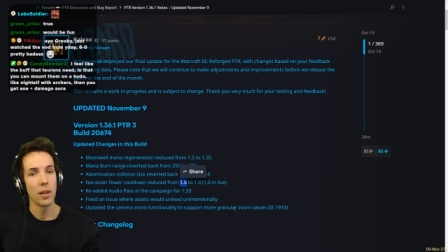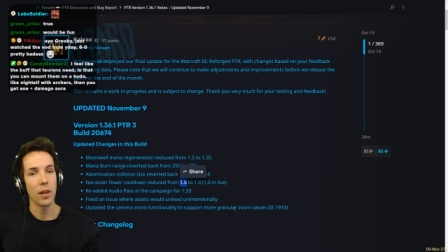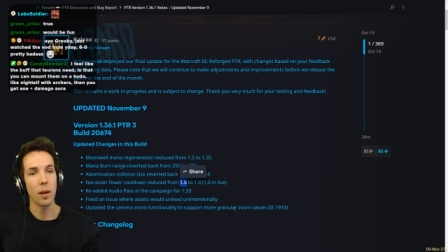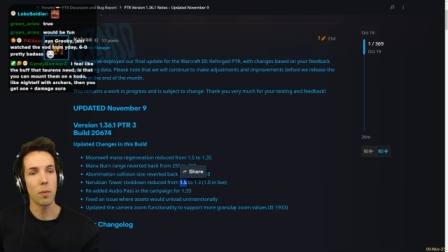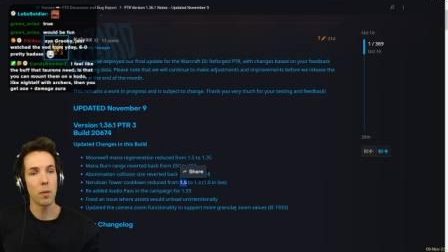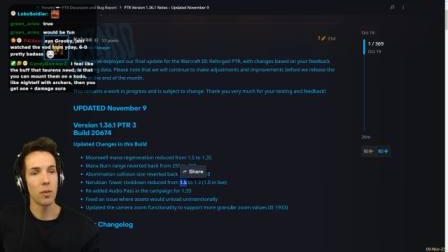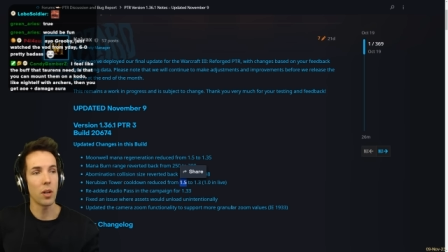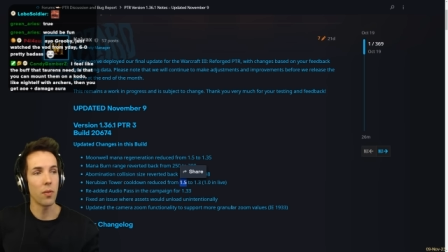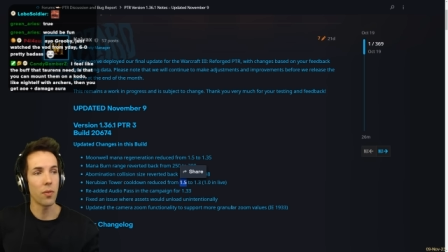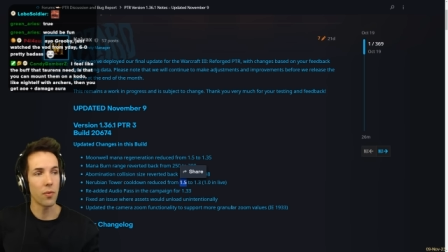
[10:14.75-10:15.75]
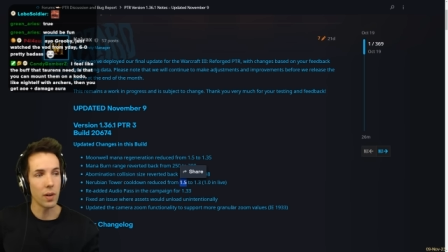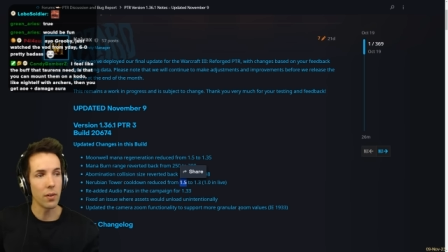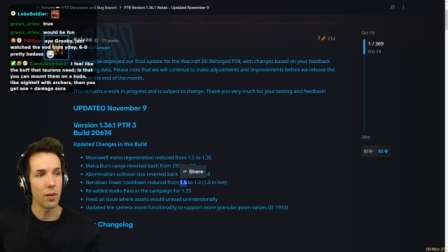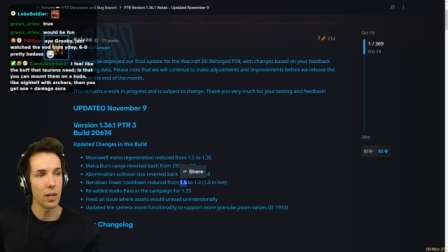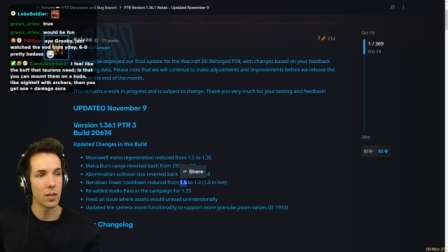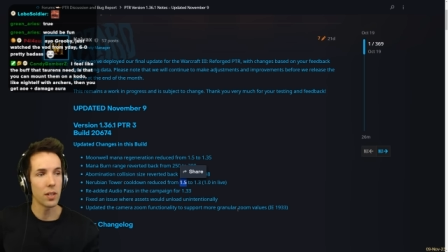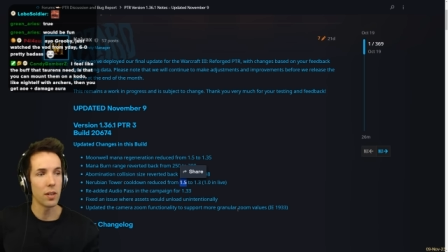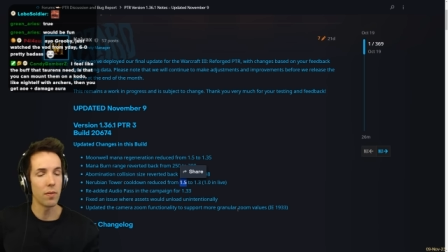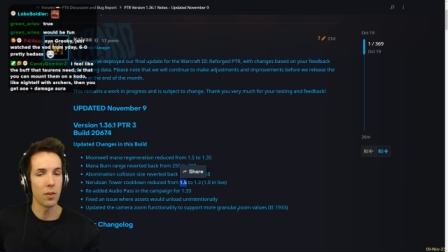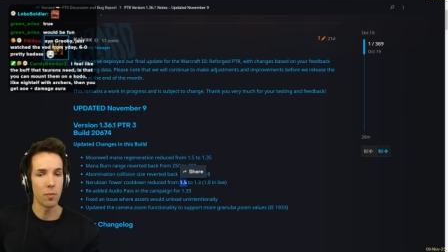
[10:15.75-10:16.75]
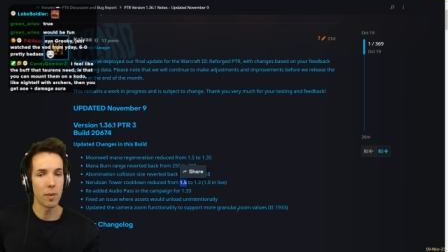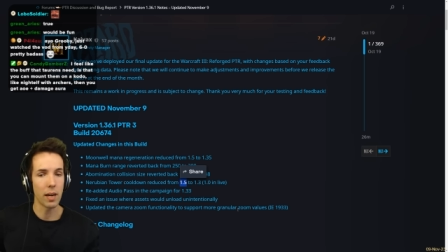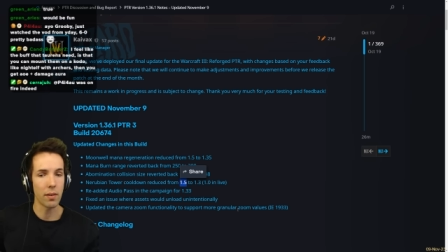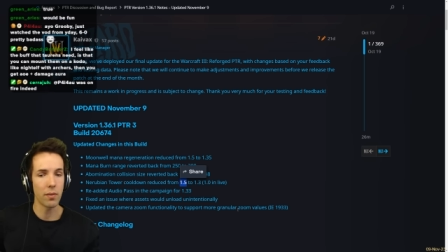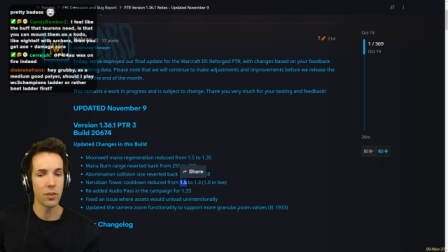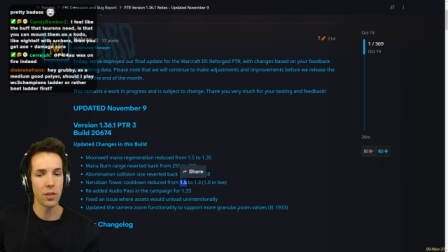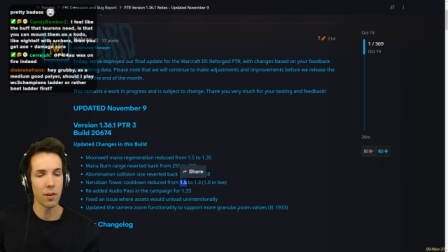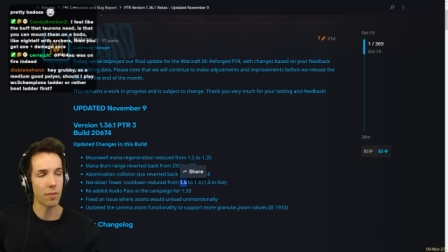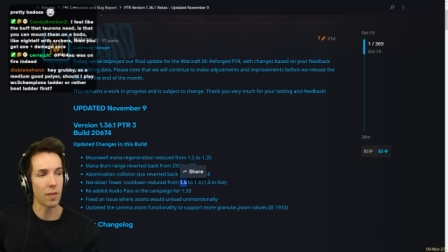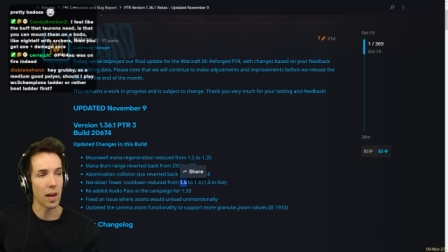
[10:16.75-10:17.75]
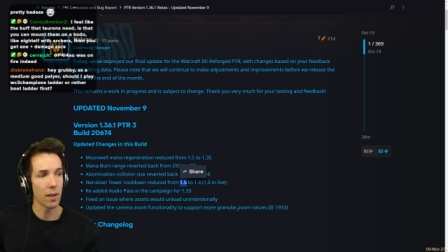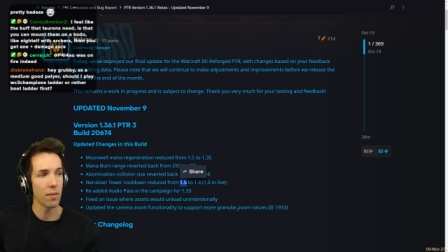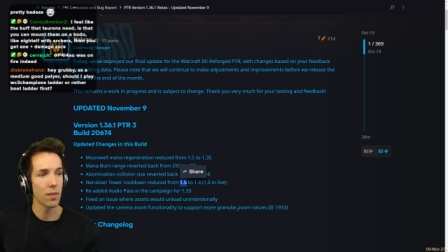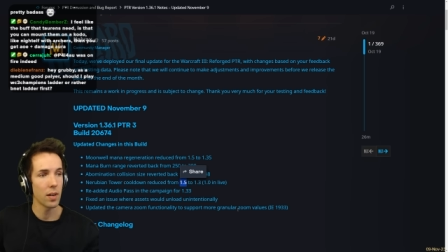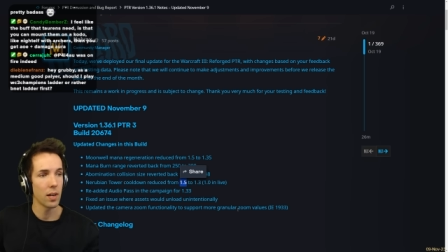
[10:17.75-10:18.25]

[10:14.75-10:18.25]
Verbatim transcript: you get permaslow on three units if you do micro instead of five.